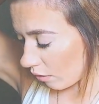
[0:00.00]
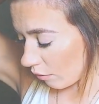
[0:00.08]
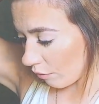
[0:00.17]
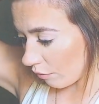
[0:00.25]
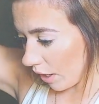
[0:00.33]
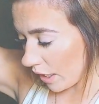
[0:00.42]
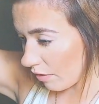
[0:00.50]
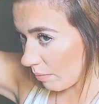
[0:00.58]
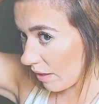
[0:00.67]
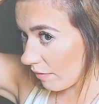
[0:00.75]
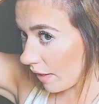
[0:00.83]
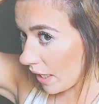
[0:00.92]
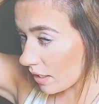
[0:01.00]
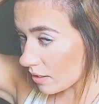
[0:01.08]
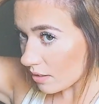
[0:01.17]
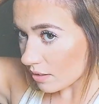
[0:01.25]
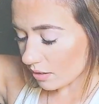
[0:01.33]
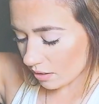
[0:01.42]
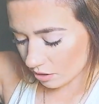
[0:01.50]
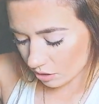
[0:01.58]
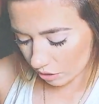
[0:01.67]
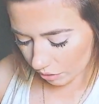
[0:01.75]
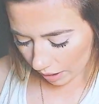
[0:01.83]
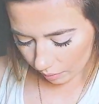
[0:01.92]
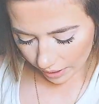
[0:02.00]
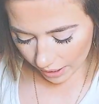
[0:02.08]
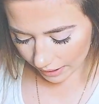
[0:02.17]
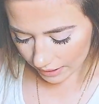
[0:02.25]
front of my face, so that way I